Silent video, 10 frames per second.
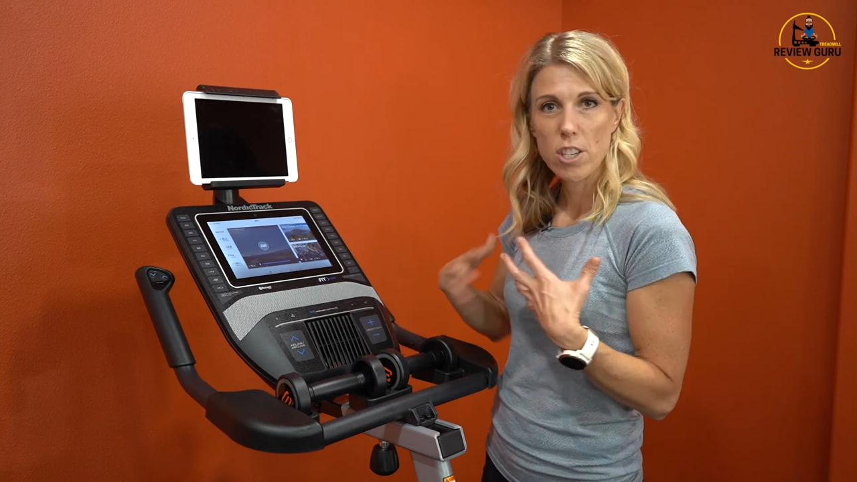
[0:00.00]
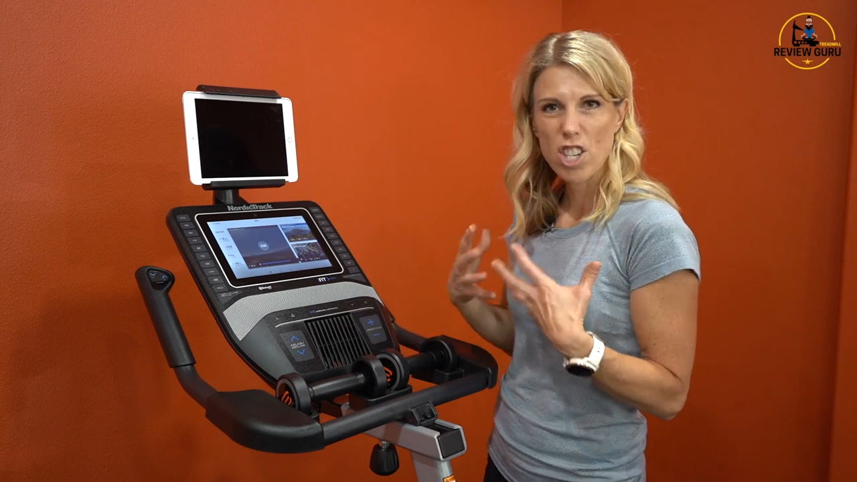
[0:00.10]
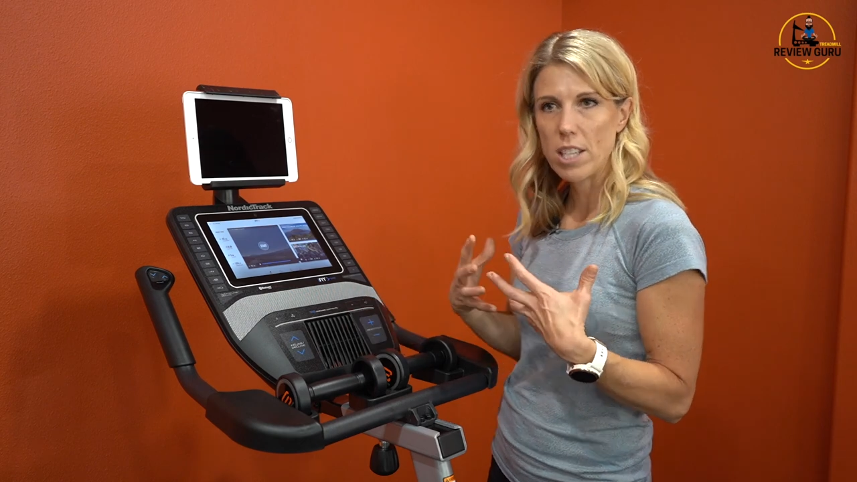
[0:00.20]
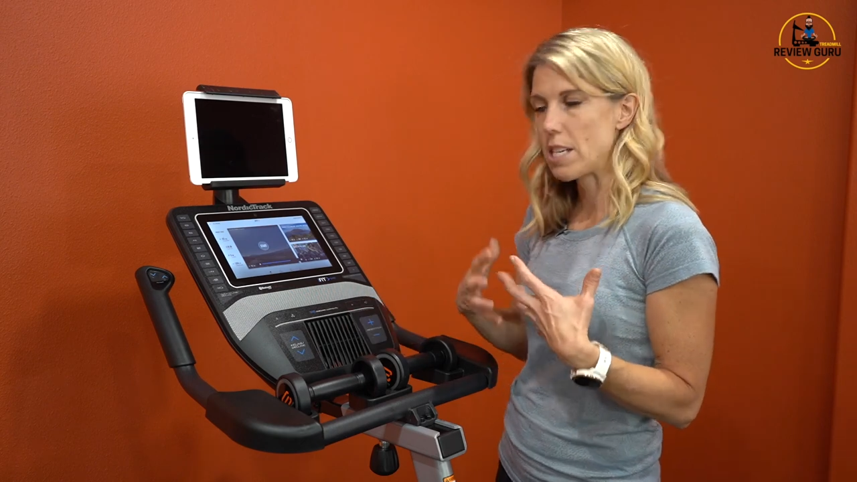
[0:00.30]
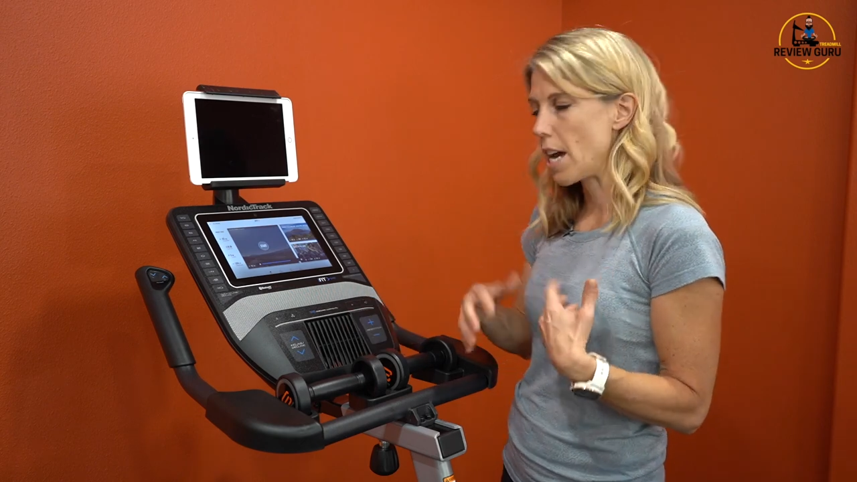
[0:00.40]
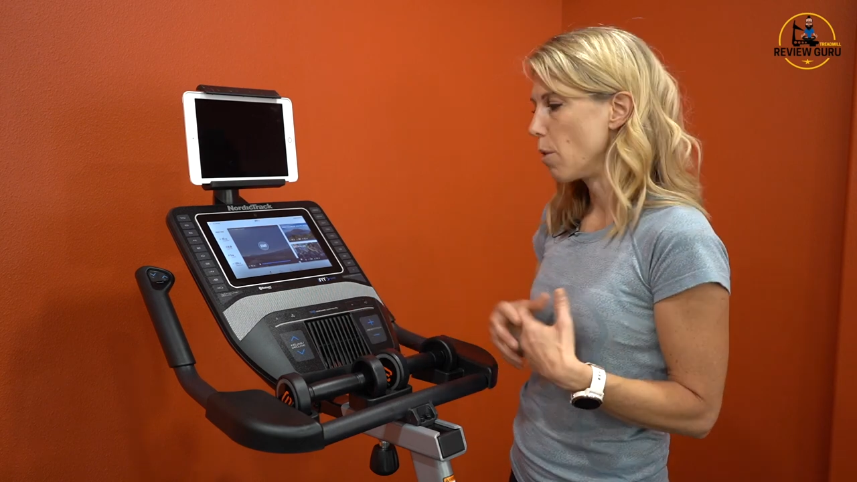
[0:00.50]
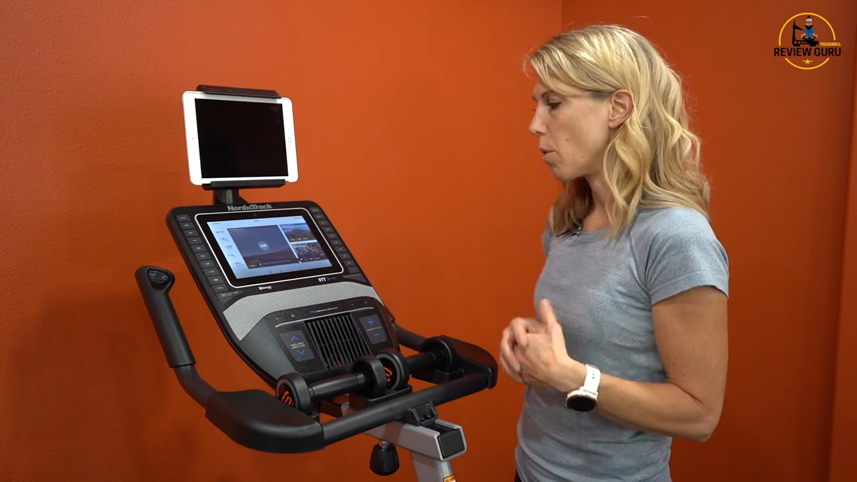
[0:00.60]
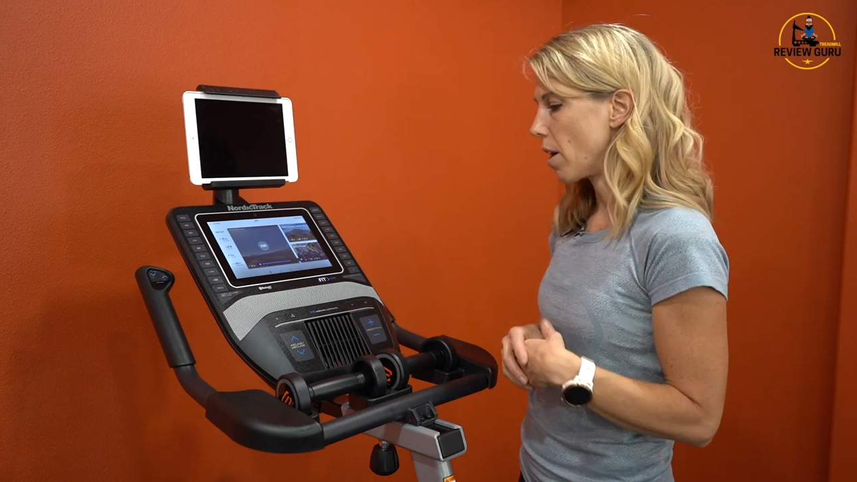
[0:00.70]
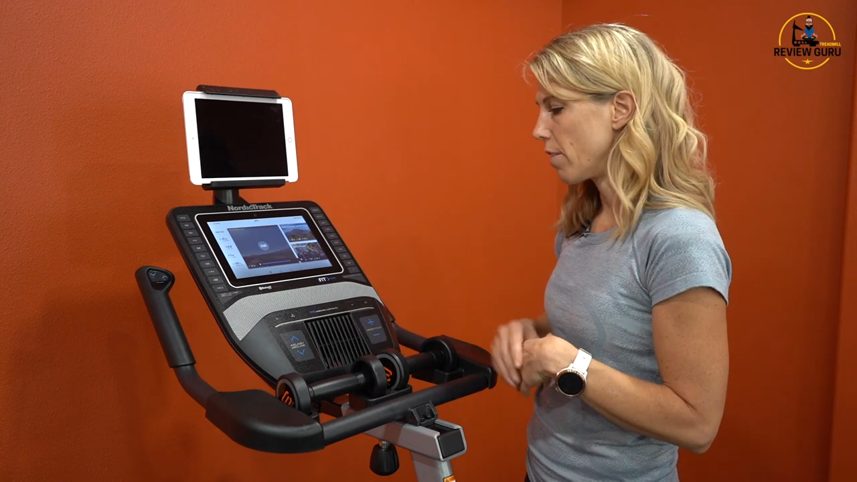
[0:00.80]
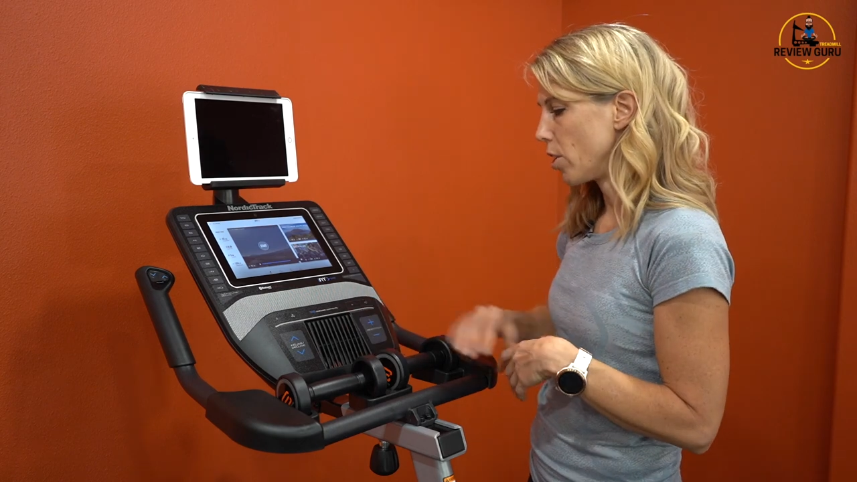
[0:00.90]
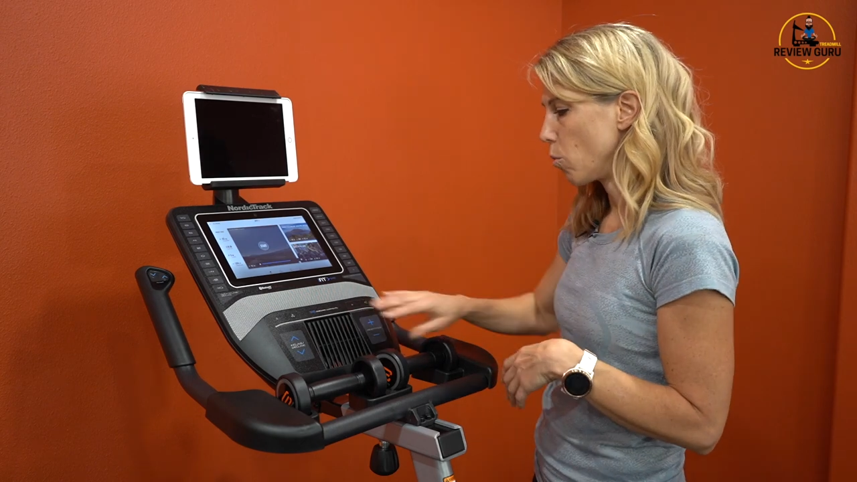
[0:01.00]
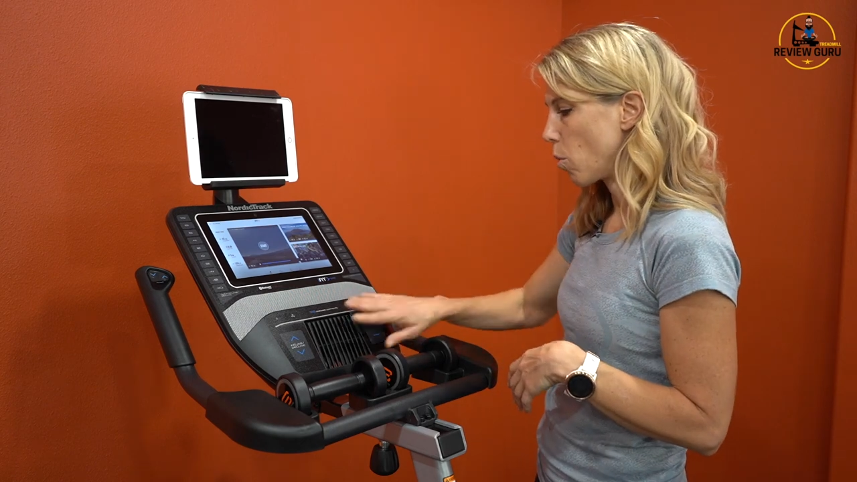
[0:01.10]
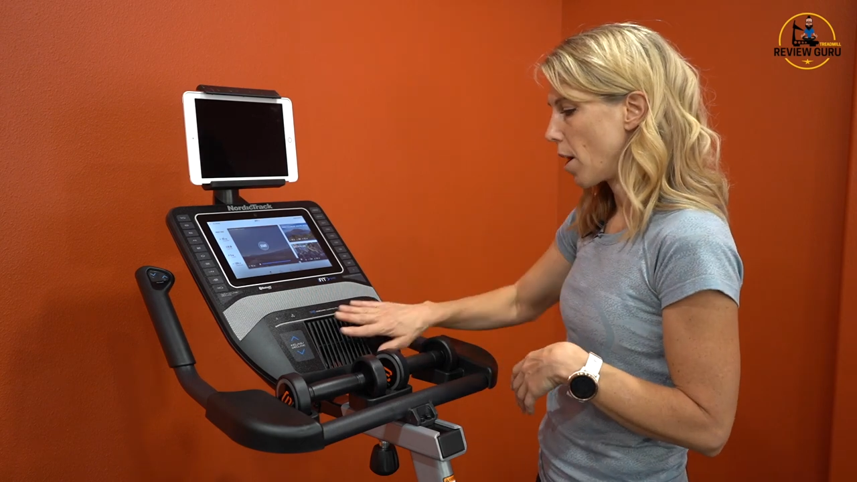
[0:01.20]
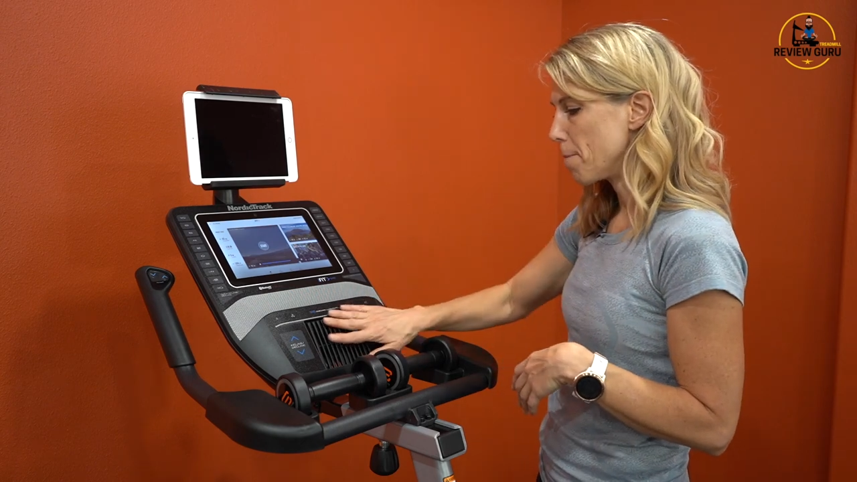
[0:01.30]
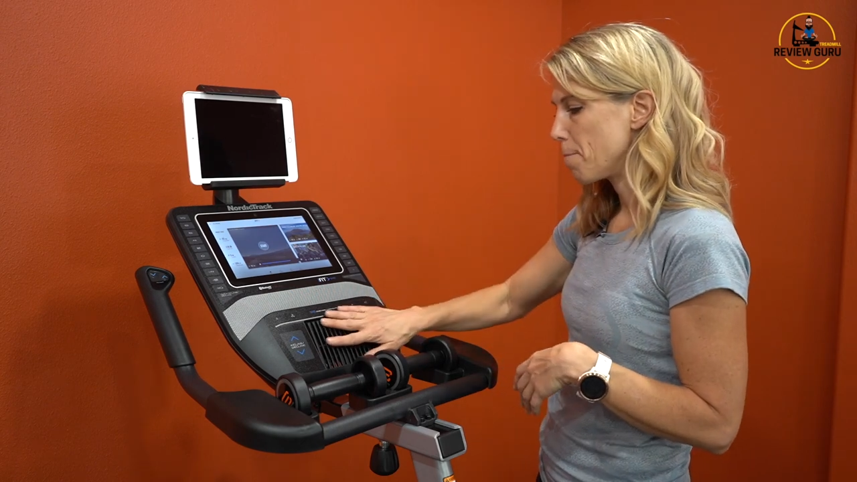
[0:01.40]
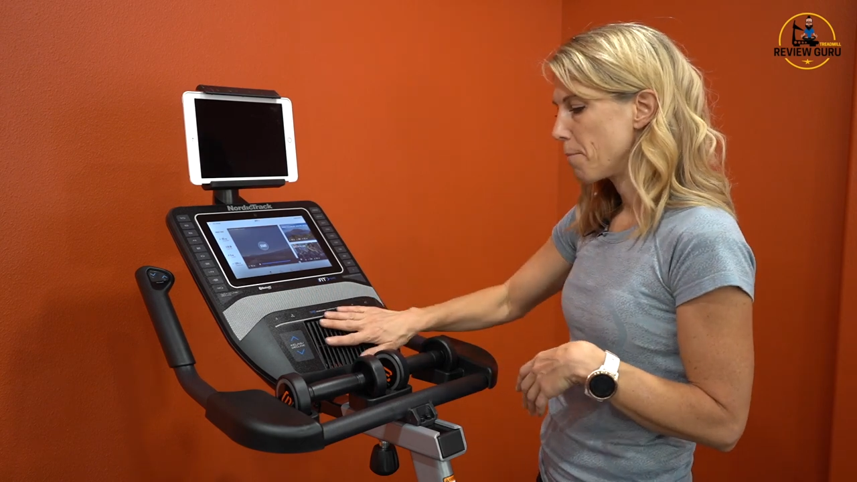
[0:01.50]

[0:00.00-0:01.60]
chest height wherever you want.